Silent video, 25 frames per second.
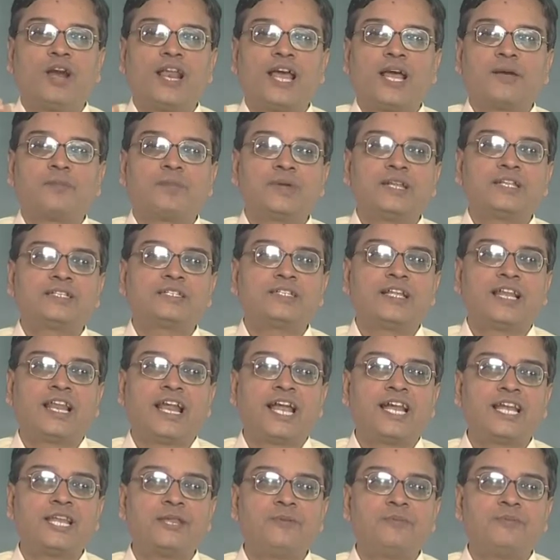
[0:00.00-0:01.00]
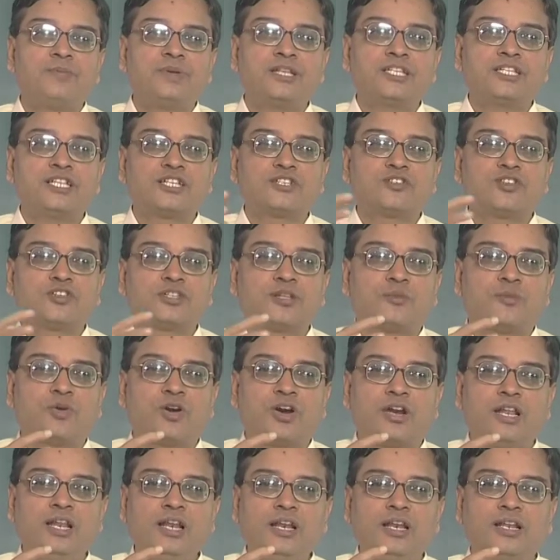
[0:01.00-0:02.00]
happens? Light impinges on the
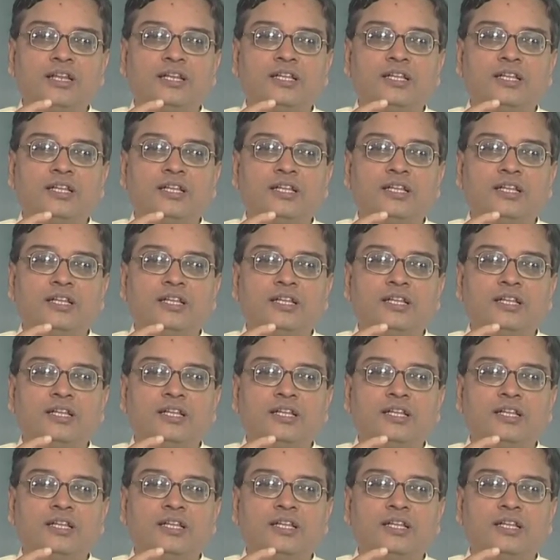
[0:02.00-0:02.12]
model.